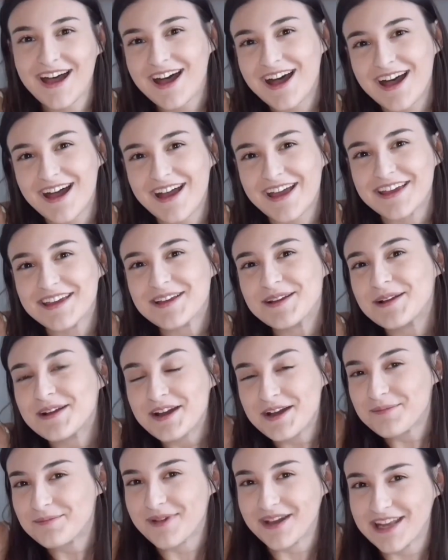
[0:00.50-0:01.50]
Hi,
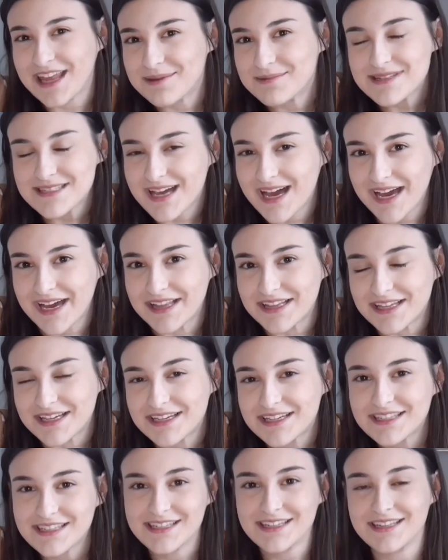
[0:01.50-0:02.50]
my name is Isla.
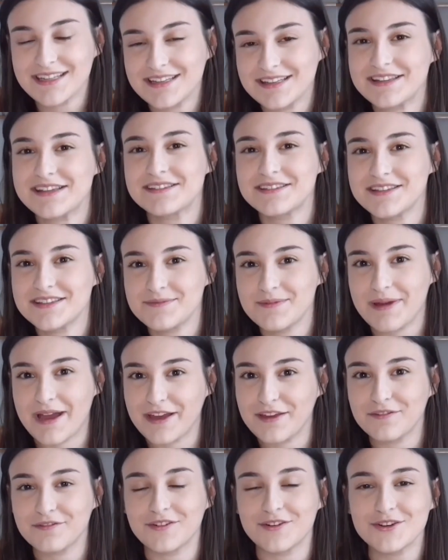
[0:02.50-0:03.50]
This is my
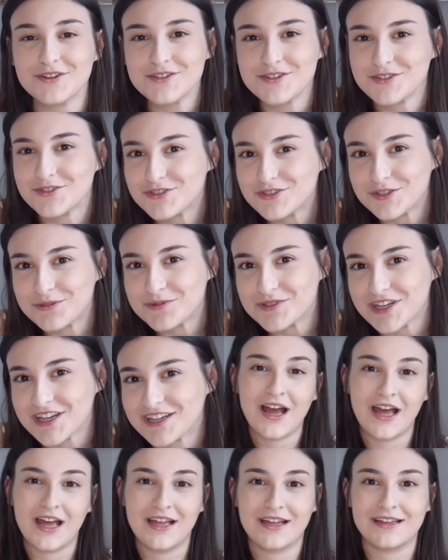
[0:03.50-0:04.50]
first YouTube channel.